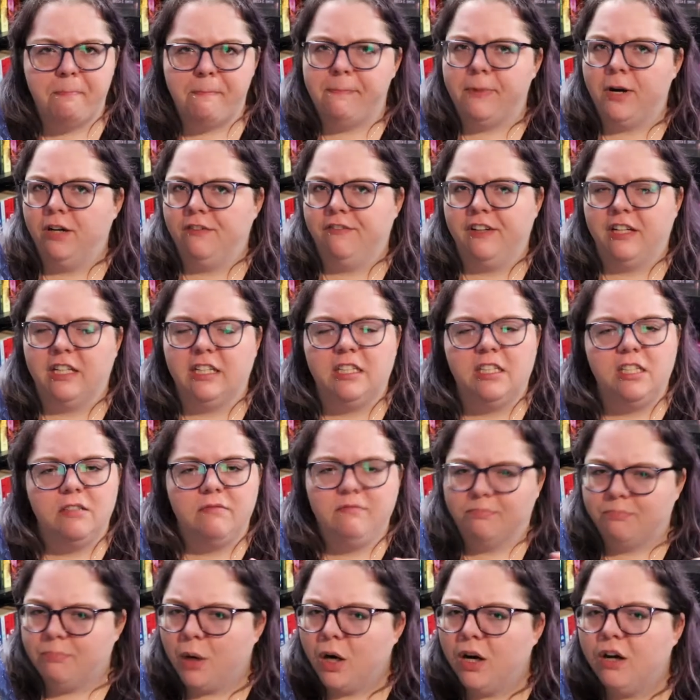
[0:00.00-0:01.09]
perfect
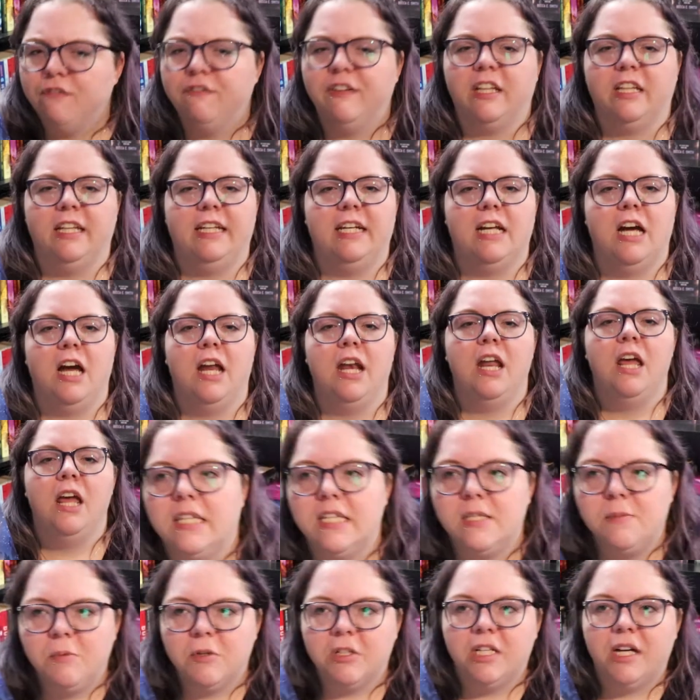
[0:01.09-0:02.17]
perfectly done.
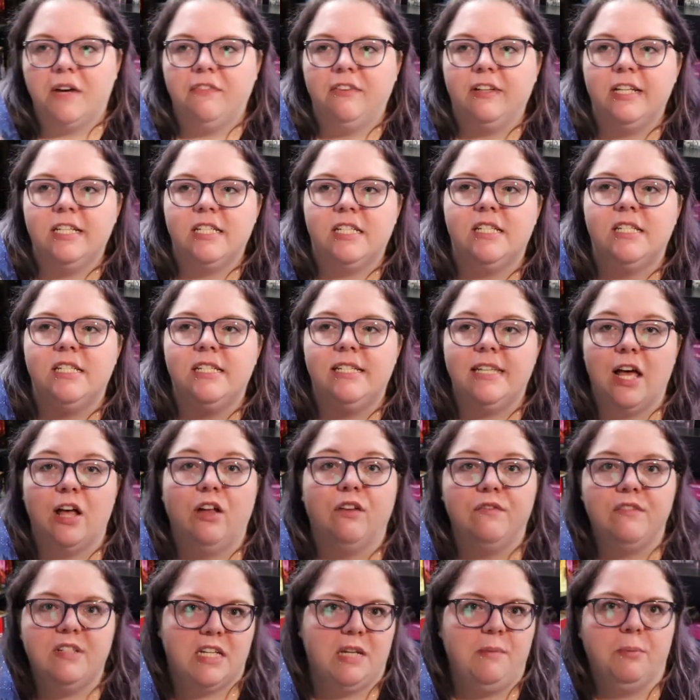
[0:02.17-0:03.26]
This book definitely
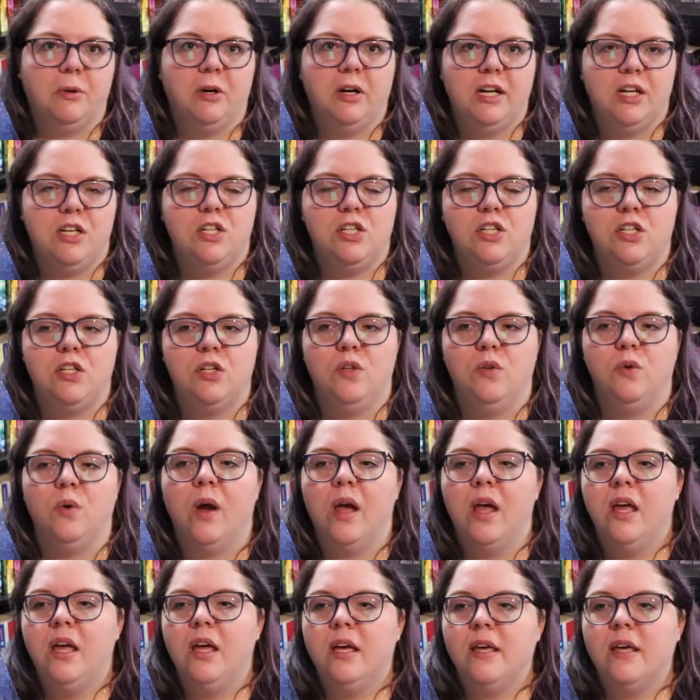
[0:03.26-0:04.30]
delved deeper into